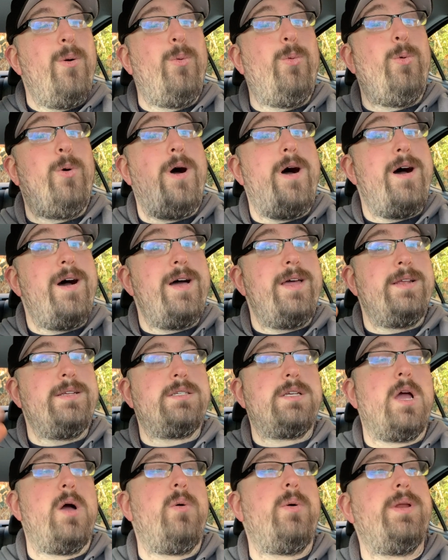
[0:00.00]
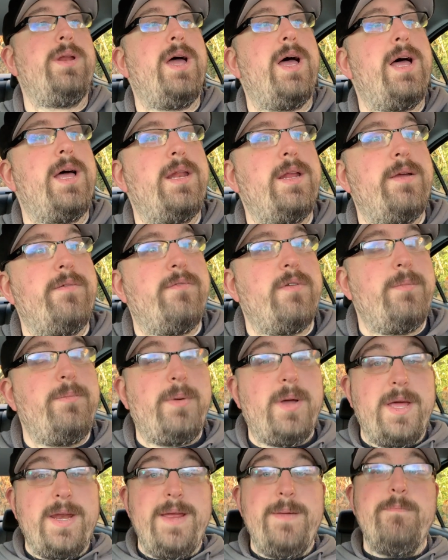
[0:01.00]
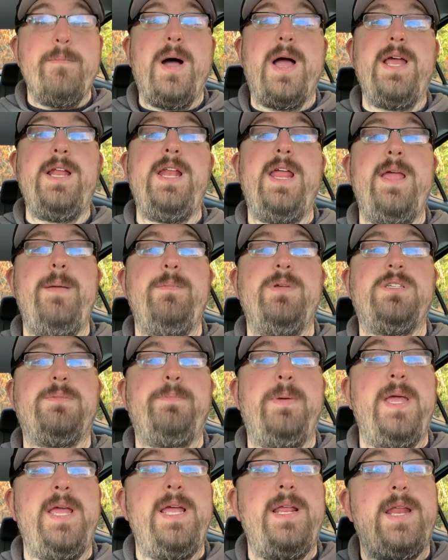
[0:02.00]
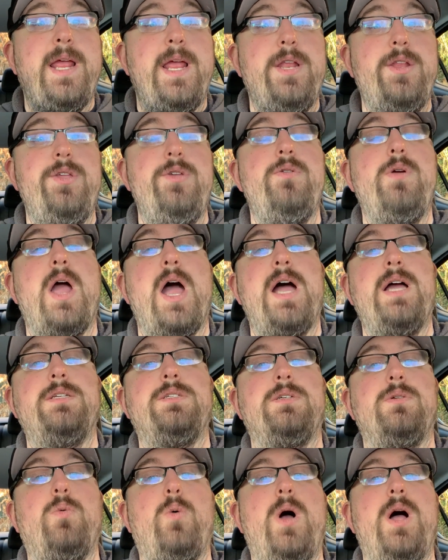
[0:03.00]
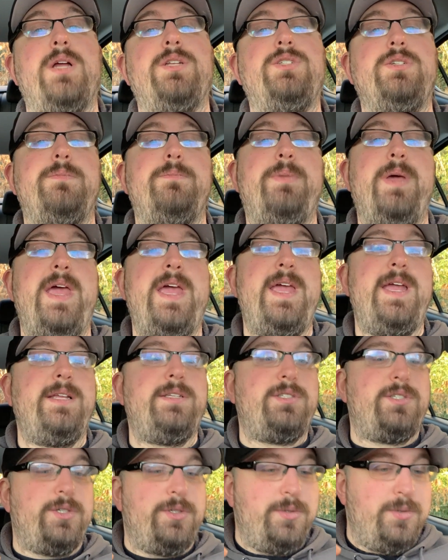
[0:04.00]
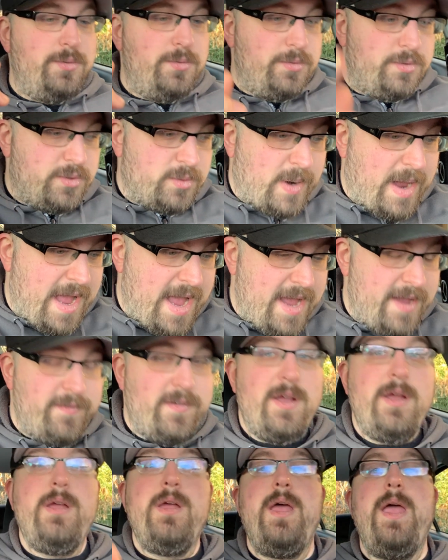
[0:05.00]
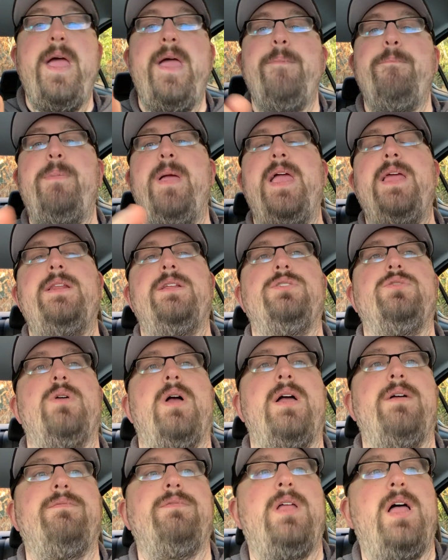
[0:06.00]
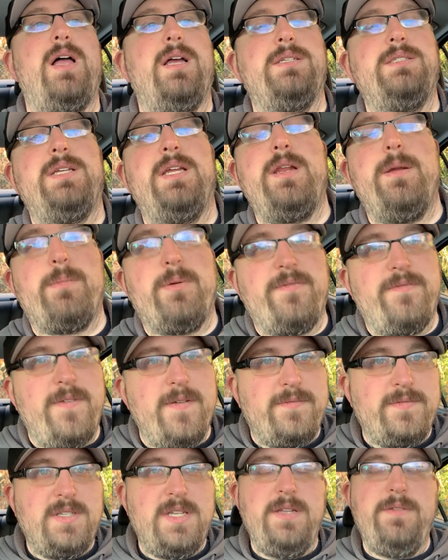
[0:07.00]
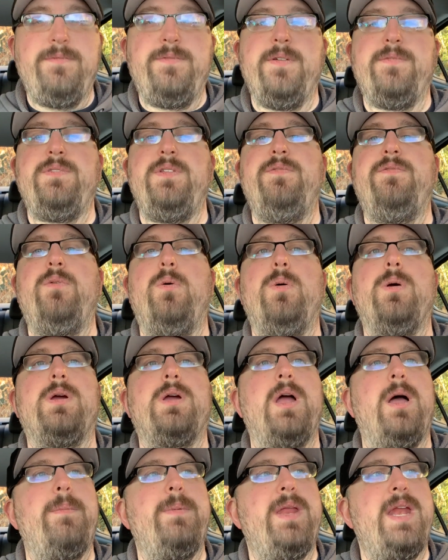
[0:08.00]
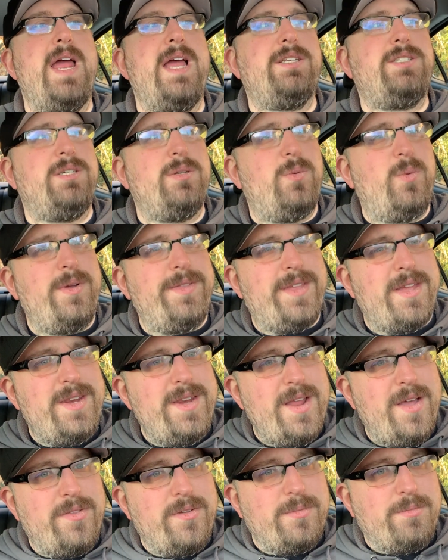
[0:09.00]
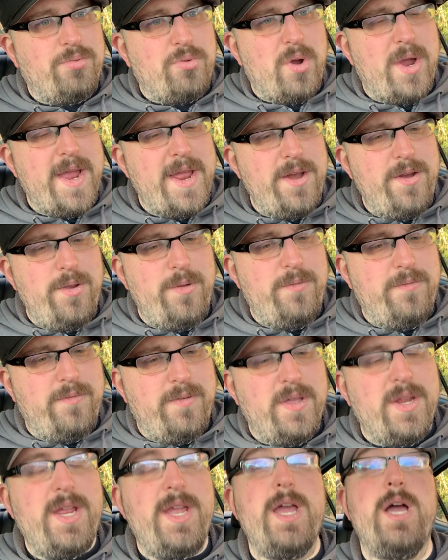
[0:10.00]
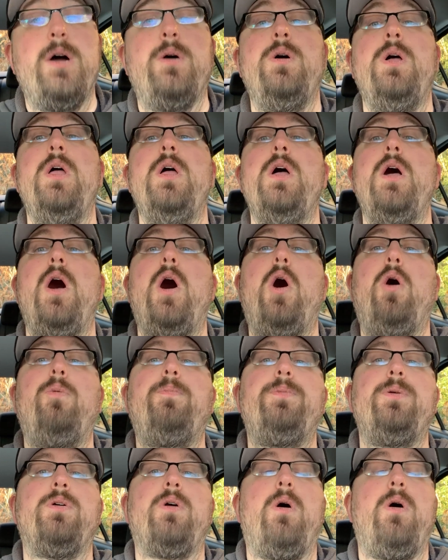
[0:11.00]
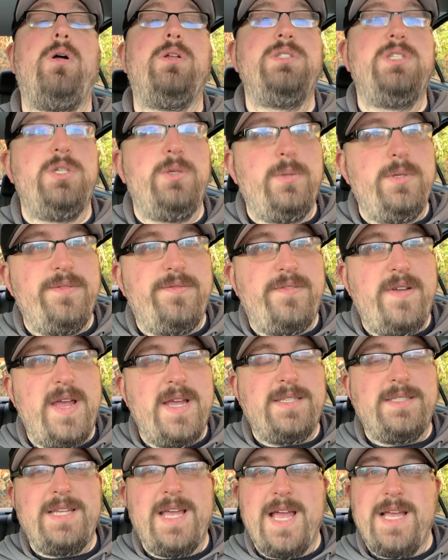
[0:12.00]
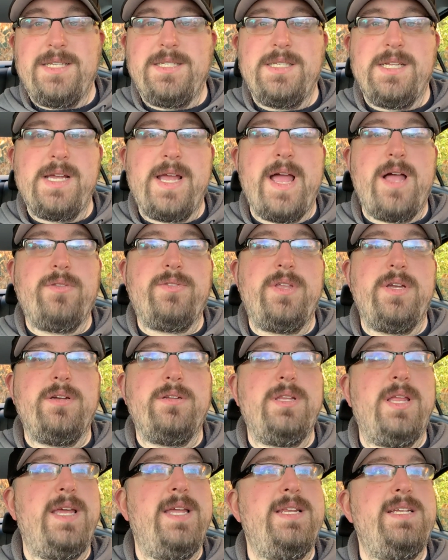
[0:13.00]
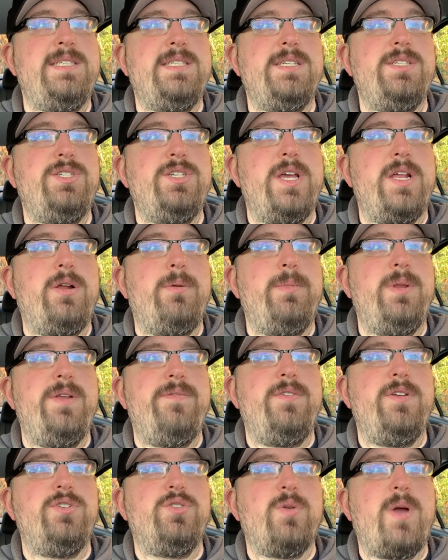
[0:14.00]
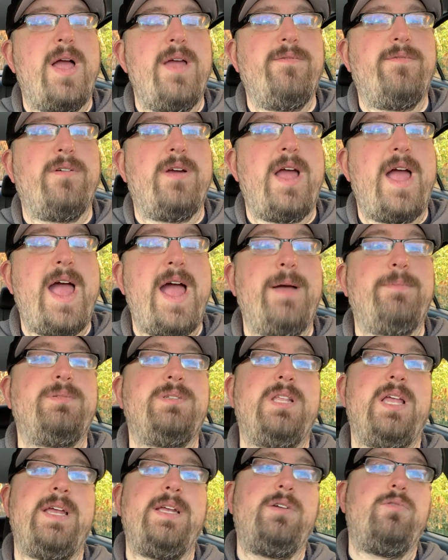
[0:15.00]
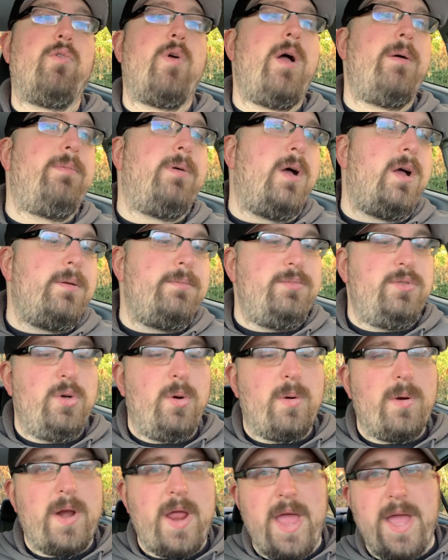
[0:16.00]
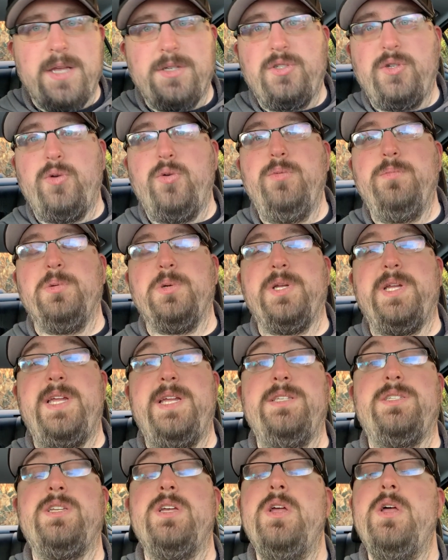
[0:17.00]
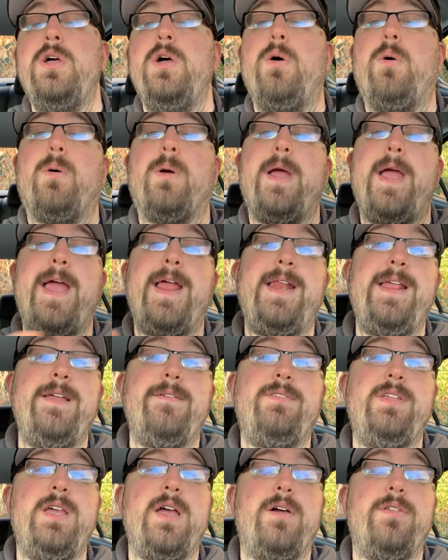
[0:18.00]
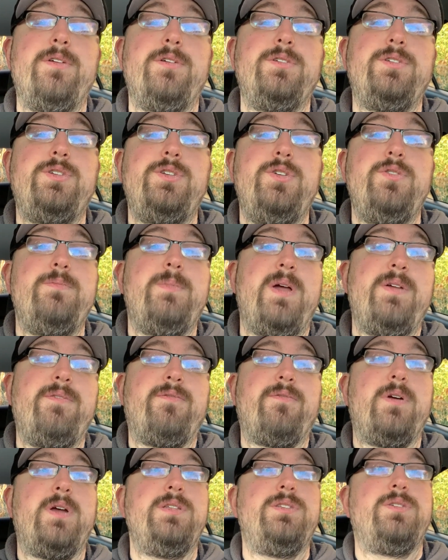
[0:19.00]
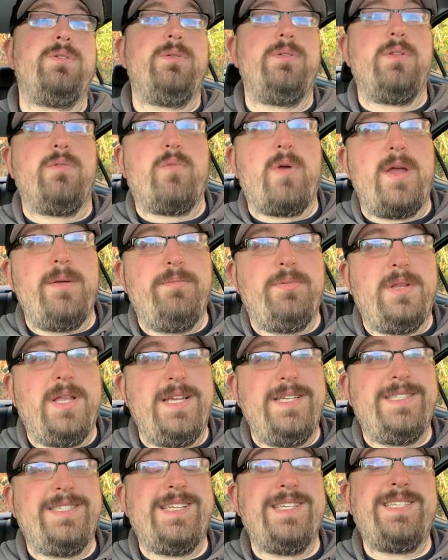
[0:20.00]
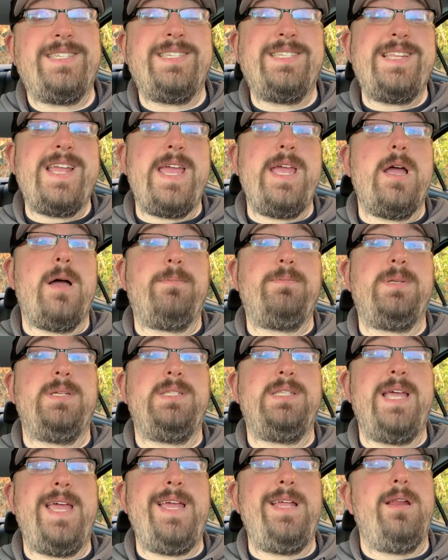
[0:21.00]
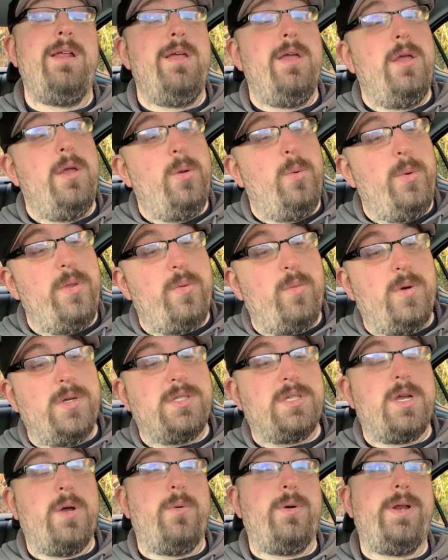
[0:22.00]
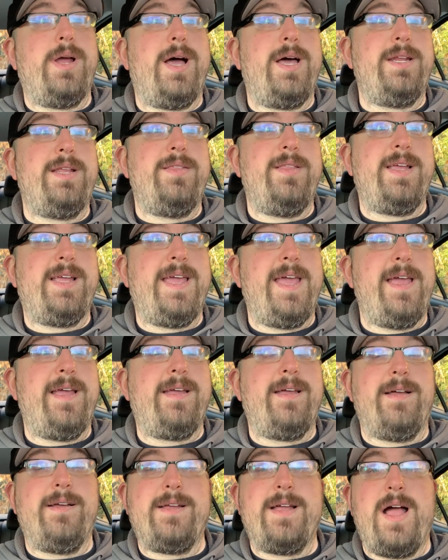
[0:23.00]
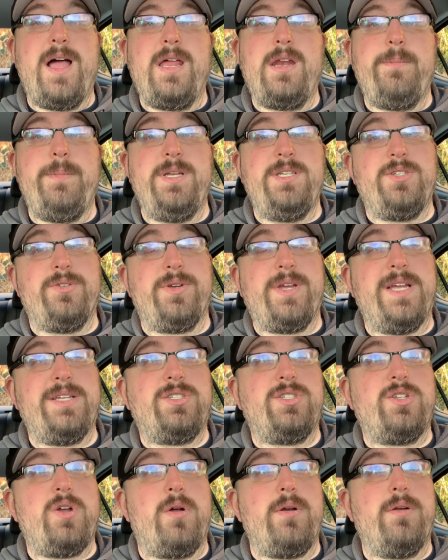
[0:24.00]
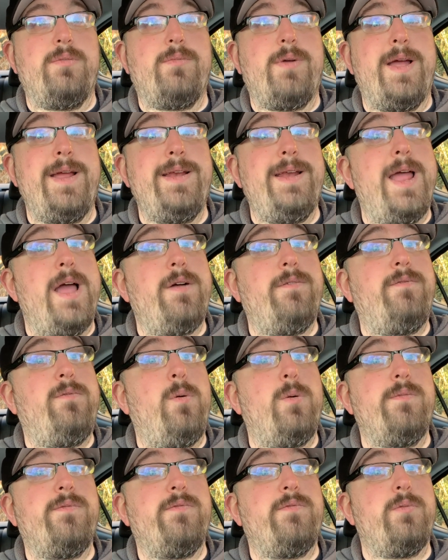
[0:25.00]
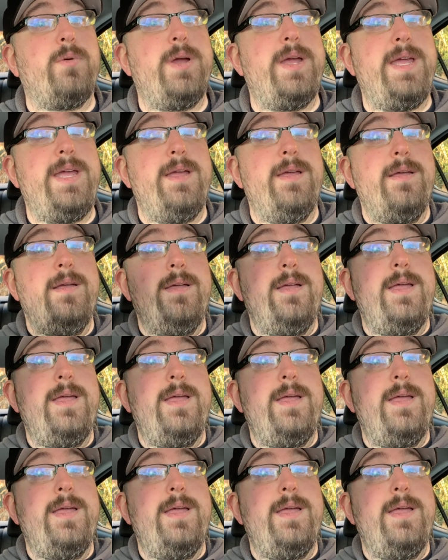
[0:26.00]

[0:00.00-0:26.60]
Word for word: What is going on, everybody? My name is Pete, and you guys are watching Paid to Drive and Paid to Drive Vlogs, day number 1554, coming at you with another brand new video. Hope you're all doing fantastic out there, ladies and gentlemen. If you drive for apps like Grubhub, DoorDash, Uber Eats, or any of the others, you, my friends, are in the right place to stay up to date with what's going on in the gig economy. So get started right now for free